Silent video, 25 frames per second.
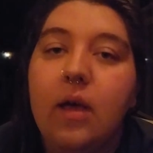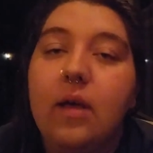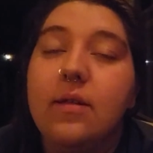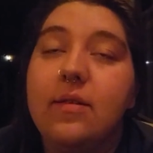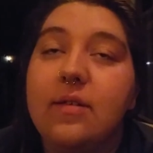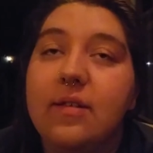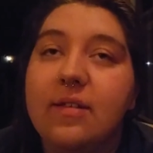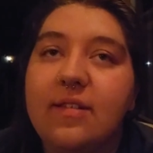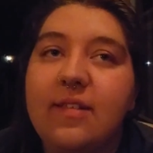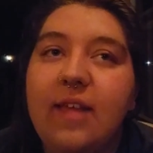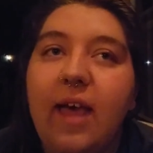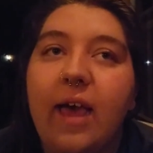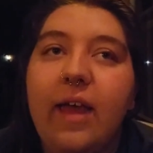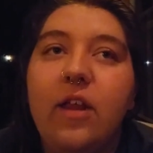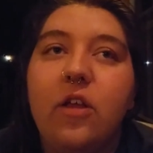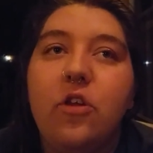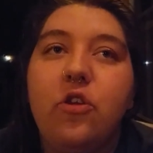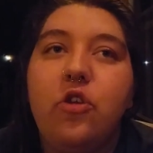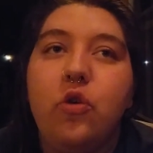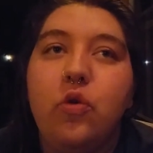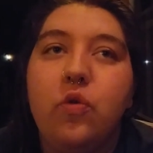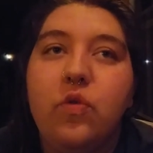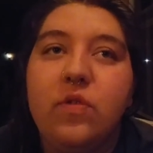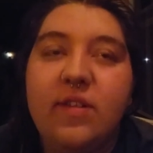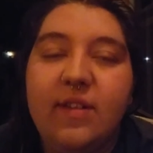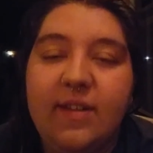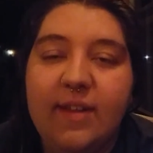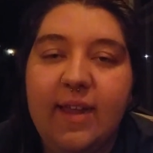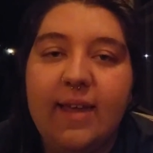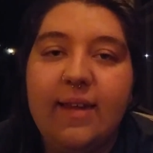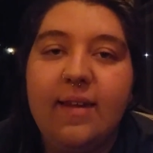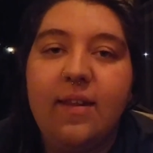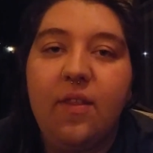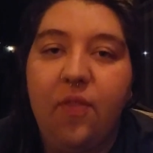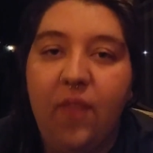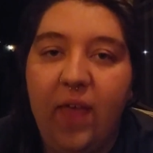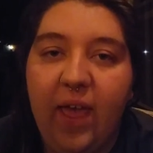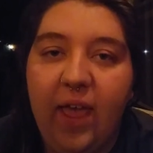decided to
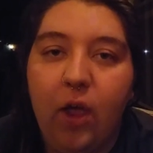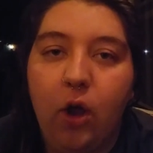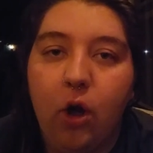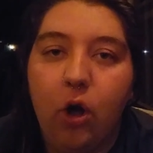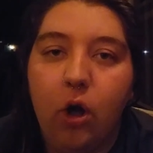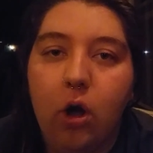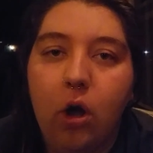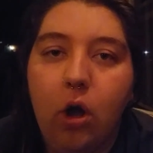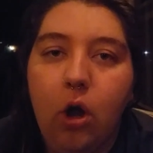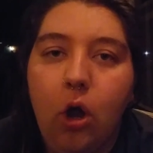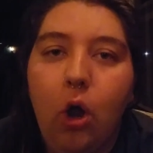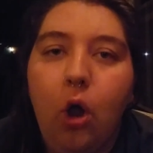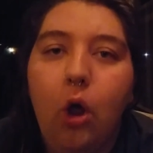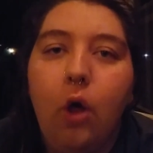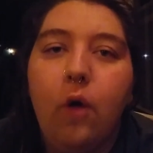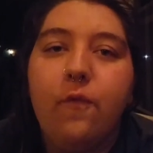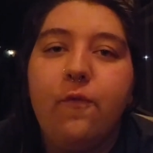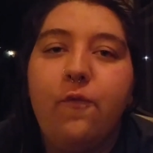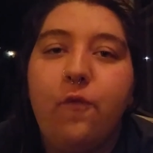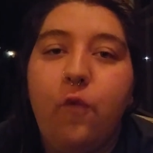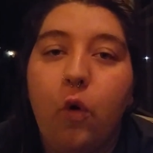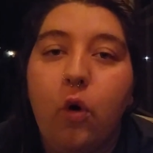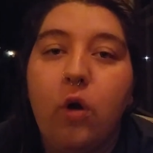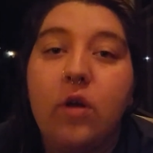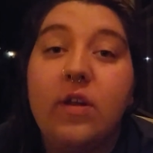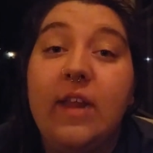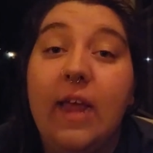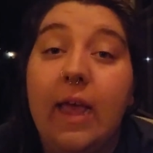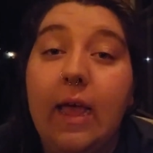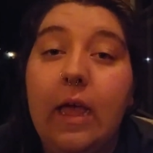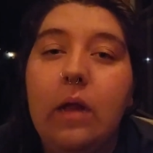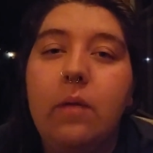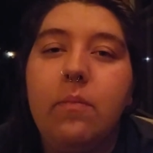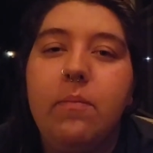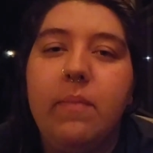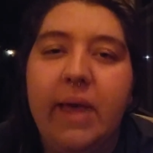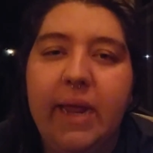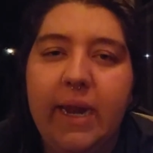sit there for
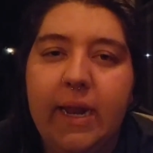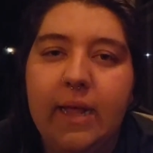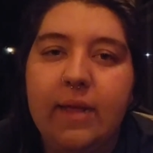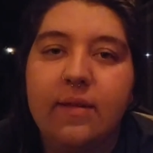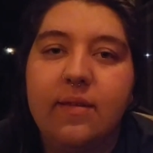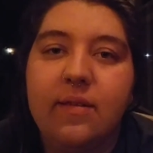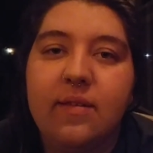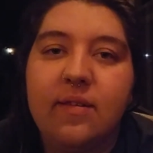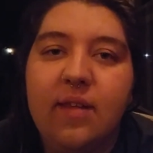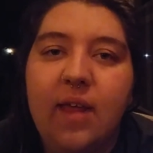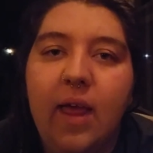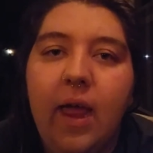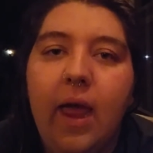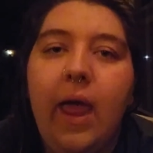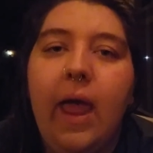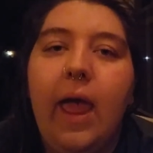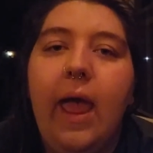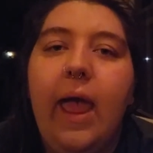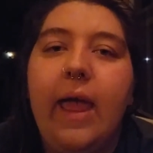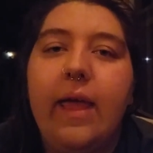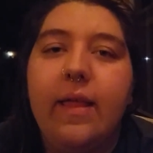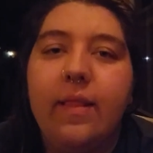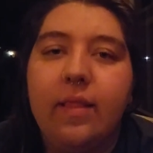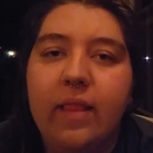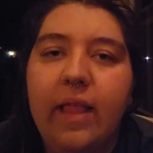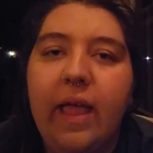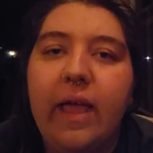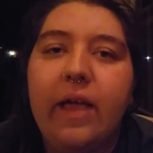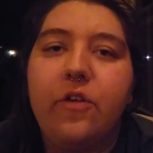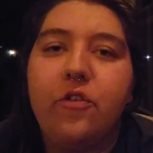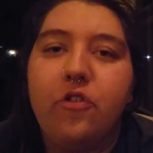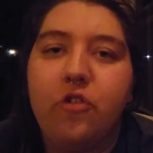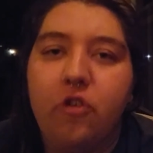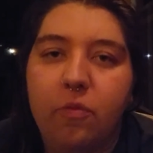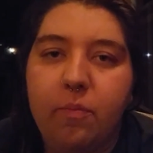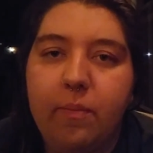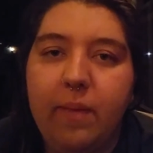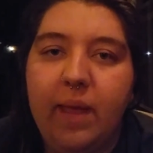10 minutes and
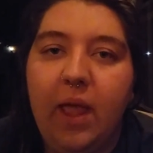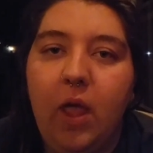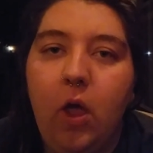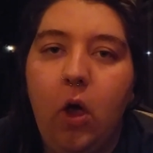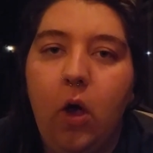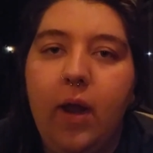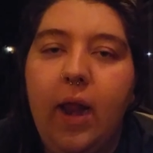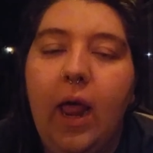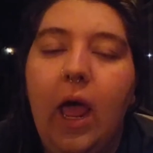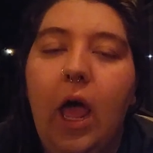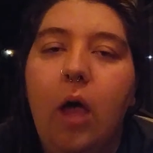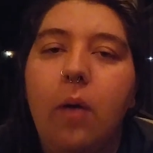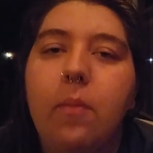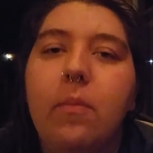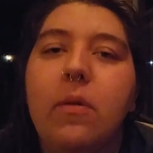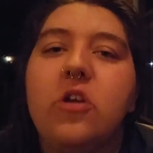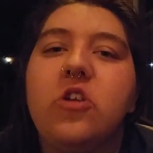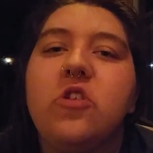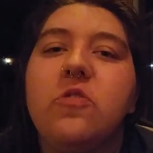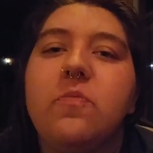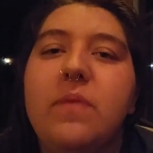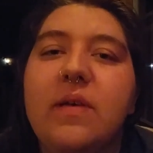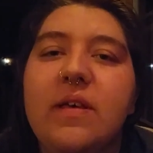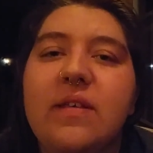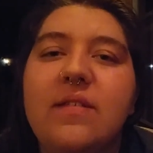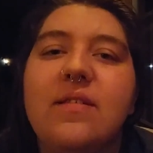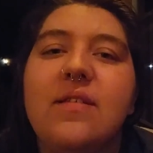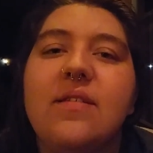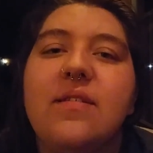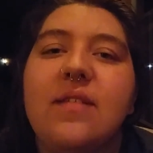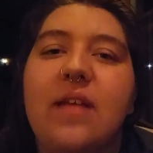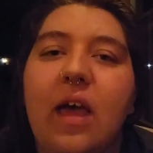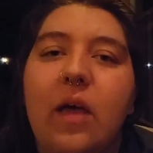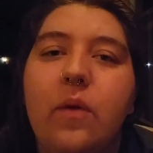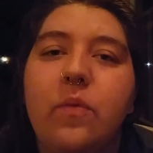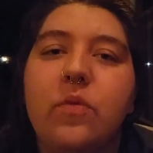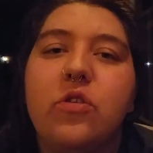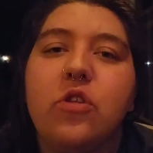lecture me on how much business
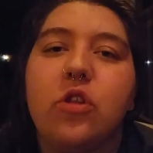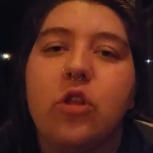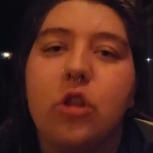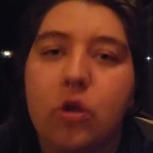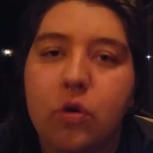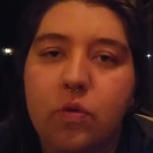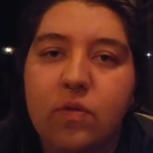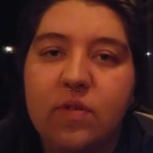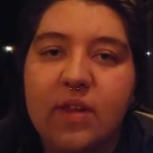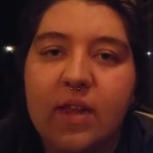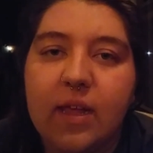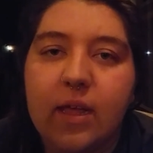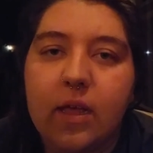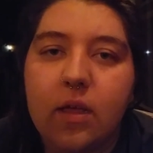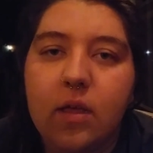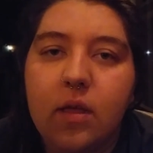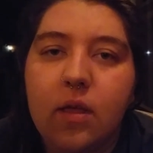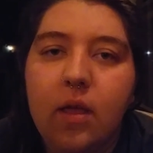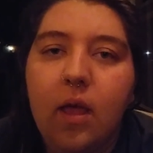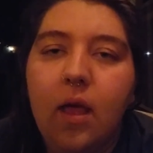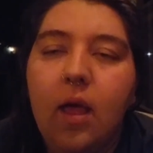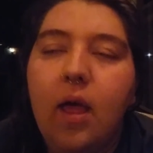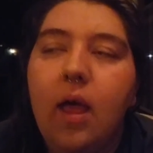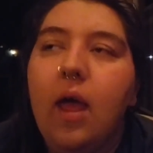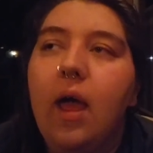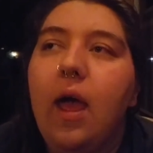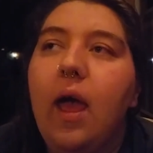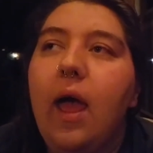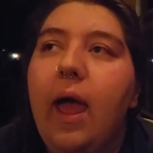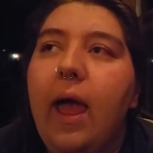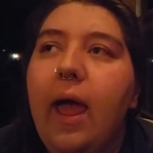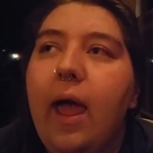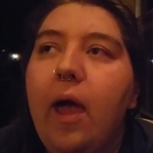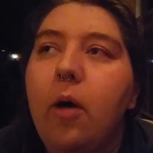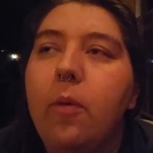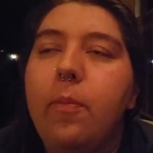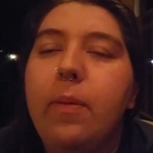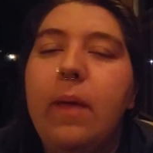I was losing,
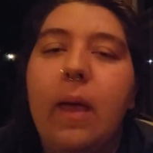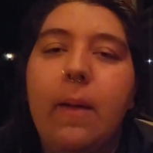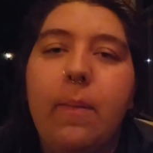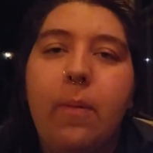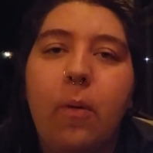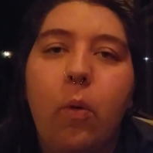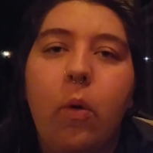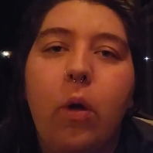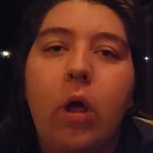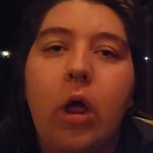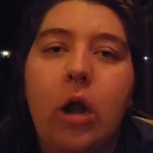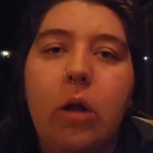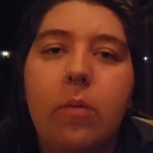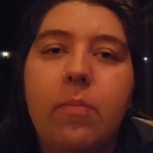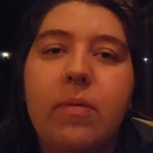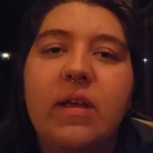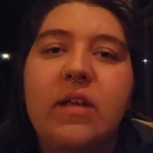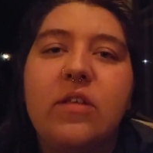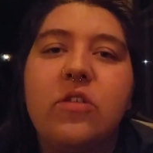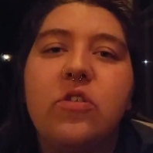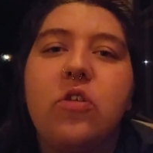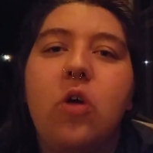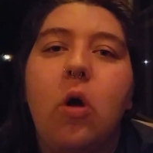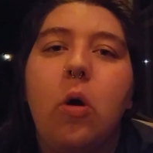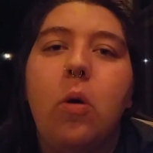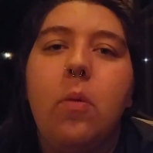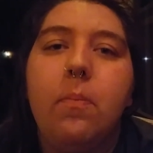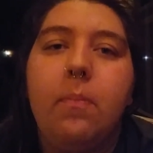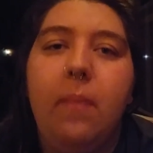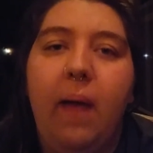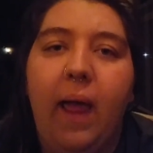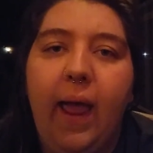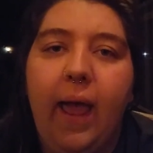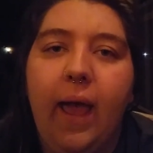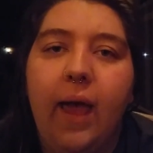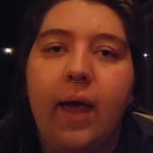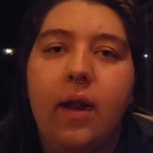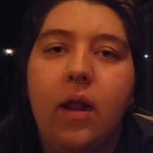how people were going to be so
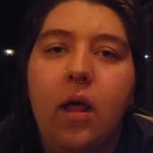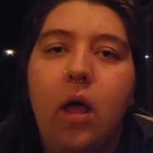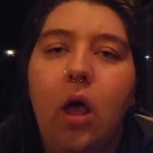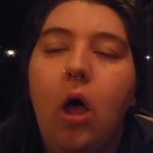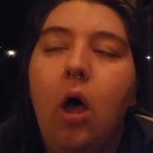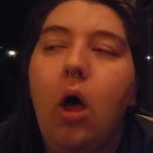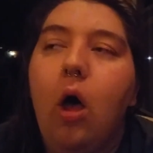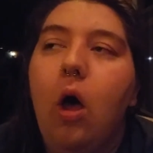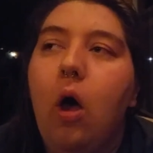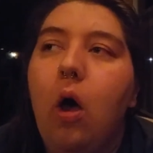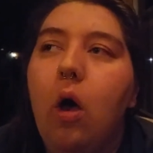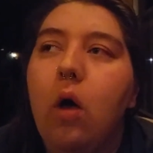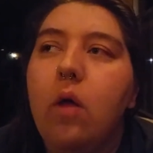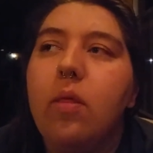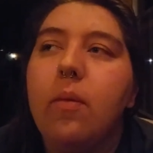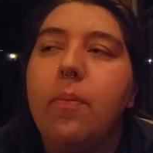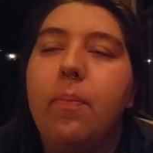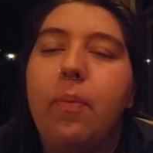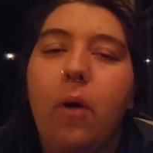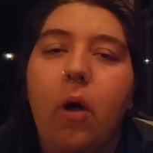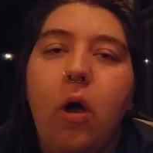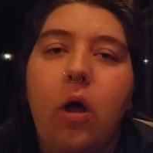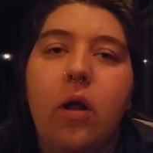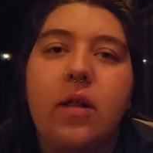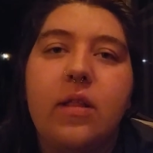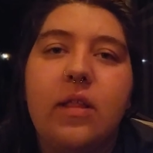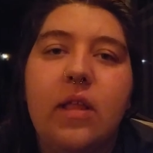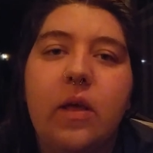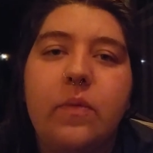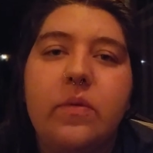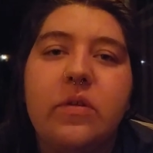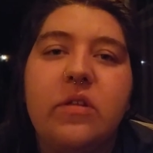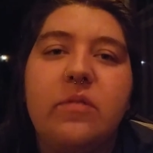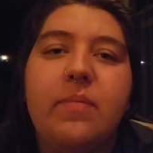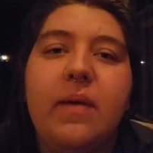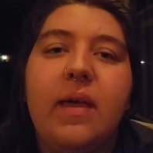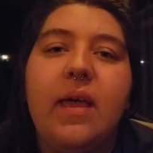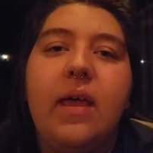mad, all the product that
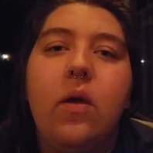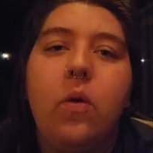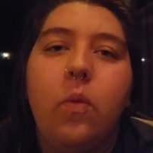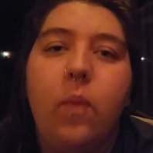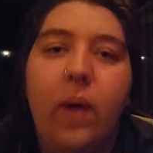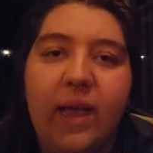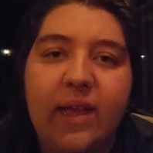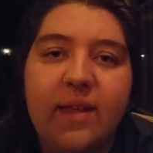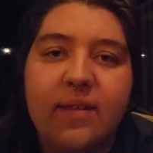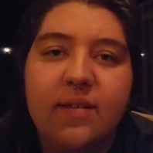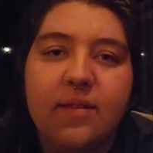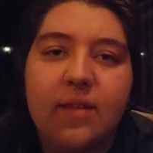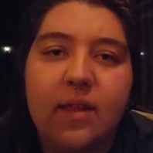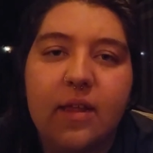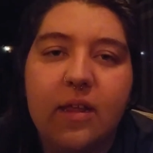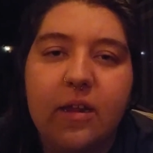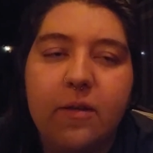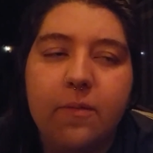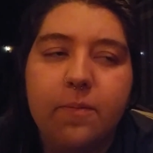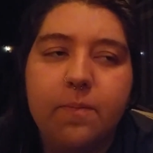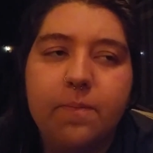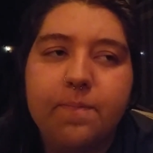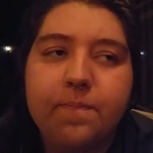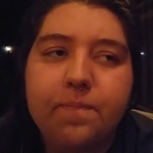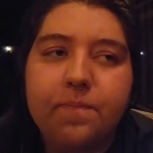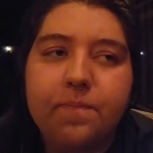was being wasted.